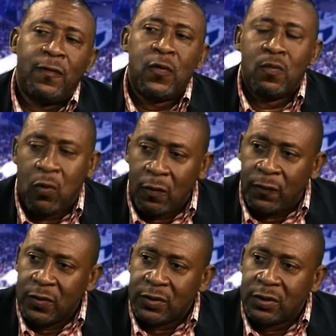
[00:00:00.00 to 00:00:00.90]
football
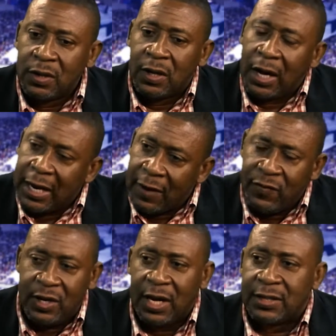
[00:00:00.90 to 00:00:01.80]
first and
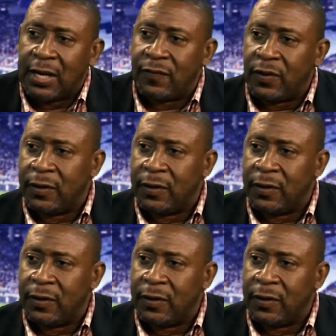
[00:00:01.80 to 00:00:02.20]
everything else after.